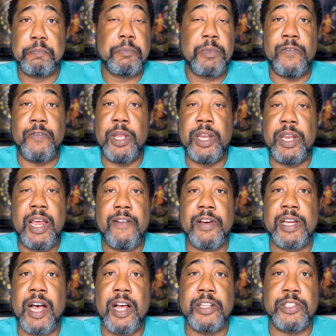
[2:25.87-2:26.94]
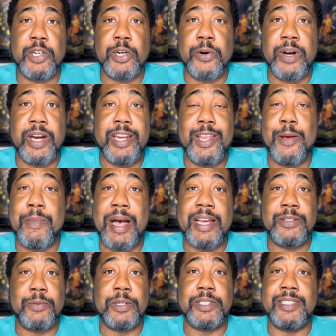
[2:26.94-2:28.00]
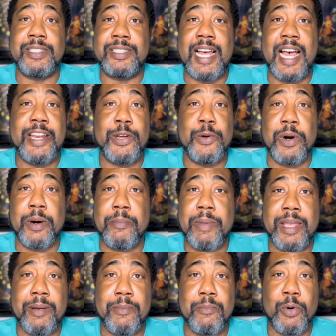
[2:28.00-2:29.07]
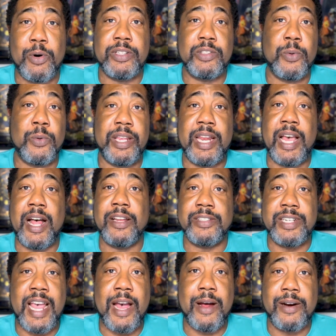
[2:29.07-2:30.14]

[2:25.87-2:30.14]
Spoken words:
if you didn't have a college degree, you might as well just decide you weren't making more than $20 an hour.